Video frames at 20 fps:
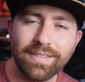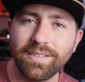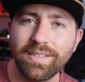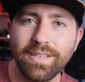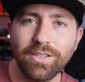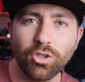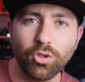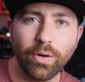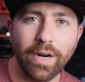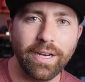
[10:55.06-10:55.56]

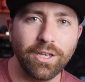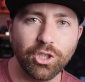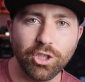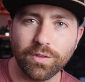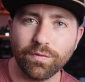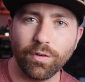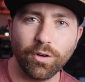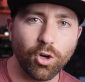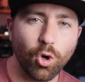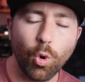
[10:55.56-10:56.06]
SE is great
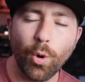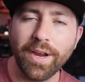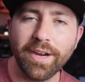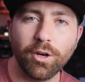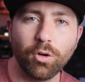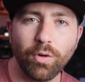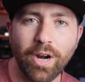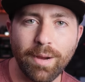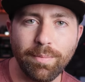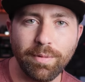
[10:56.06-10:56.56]
just for
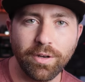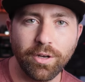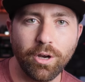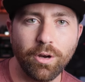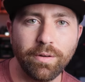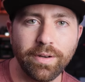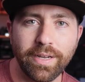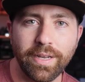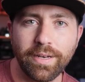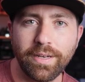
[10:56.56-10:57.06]
quick grab and
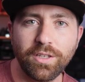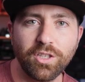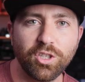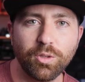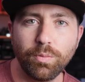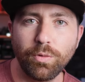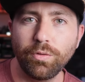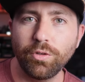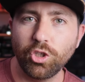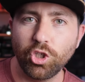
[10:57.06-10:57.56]
go, getting
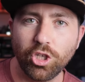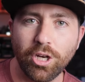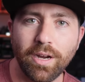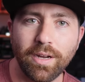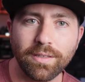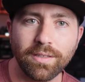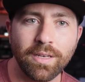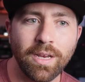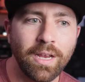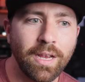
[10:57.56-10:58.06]
smooth
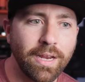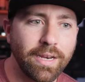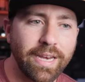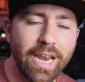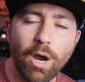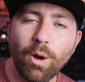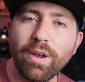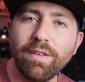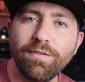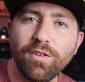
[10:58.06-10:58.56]
shots.
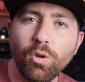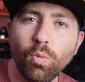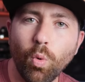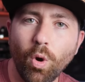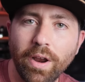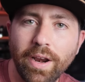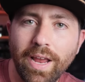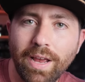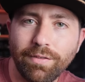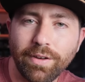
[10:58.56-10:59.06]
Now, if you
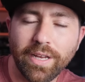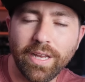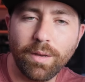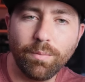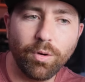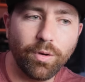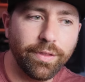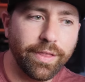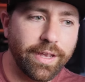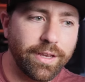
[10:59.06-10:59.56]
wanna have a
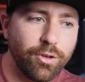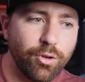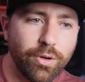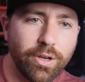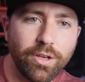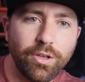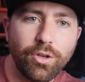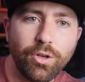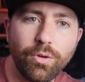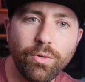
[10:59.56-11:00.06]
gimbal that you can